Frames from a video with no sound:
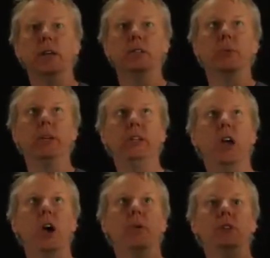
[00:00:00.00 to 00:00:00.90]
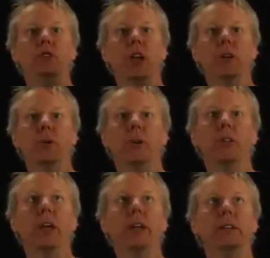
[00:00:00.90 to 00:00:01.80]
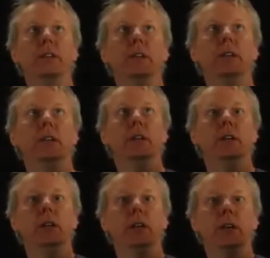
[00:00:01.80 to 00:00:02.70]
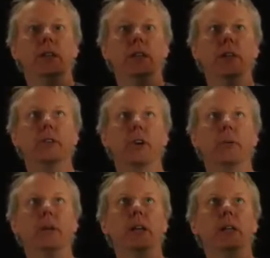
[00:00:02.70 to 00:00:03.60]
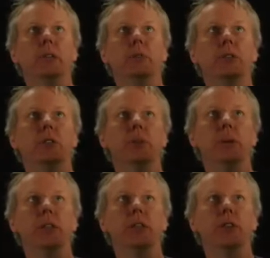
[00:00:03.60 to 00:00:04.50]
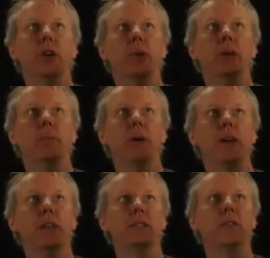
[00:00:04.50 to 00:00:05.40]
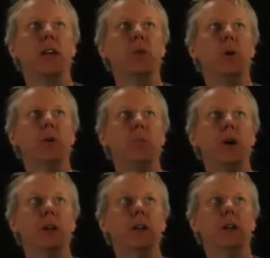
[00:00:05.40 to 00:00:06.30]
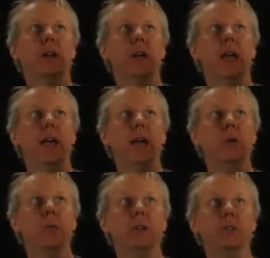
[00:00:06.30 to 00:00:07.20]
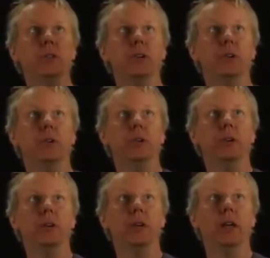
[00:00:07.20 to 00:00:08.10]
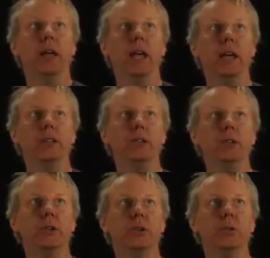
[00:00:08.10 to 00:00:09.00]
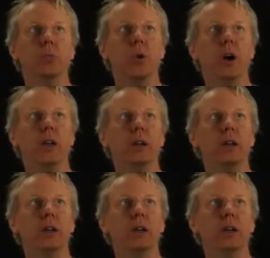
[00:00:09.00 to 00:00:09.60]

So we know in general that the determinant, what should be the determinant by this of A11, A12, A21,